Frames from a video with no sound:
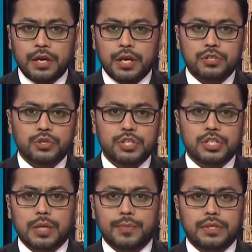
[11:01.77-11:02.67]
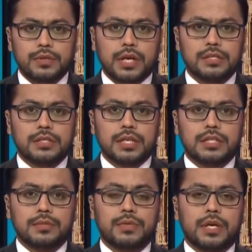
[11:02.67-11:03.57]
In a joint statement, United
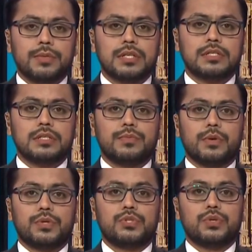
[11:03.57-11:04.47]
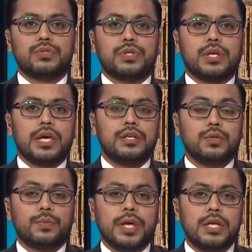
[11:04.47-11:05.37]
Kingdom Prime Minister Boris Johnson and
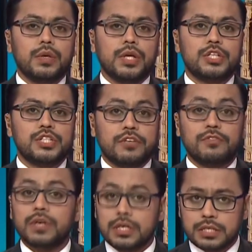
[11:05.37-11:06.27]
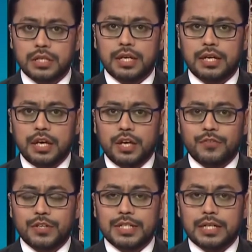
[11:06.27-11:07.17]
European Union Chief Ursula
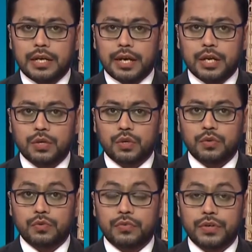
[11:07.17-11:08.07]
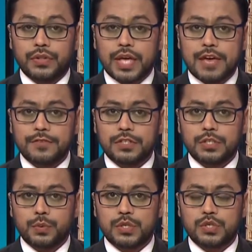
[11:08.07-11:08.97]
von der Leyen called for further efforts
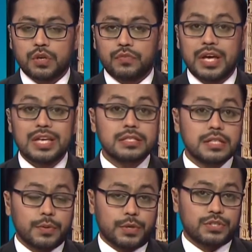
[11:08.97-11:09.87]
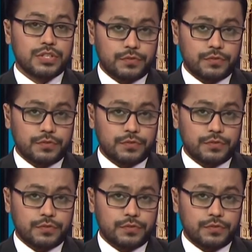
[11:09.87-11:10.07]
to resolve serious